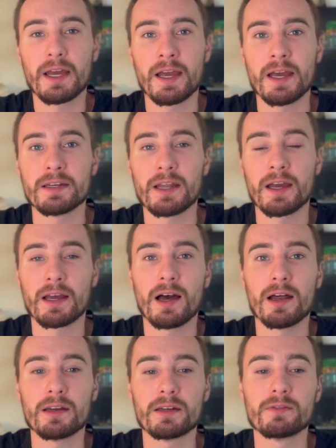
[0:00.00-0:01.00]
and I
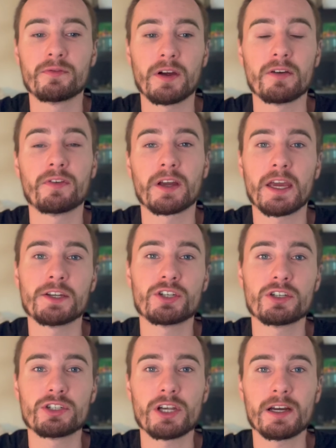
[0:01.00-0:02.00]
got
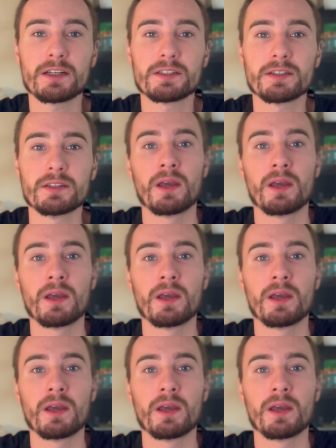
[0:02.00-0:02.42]
verification checked.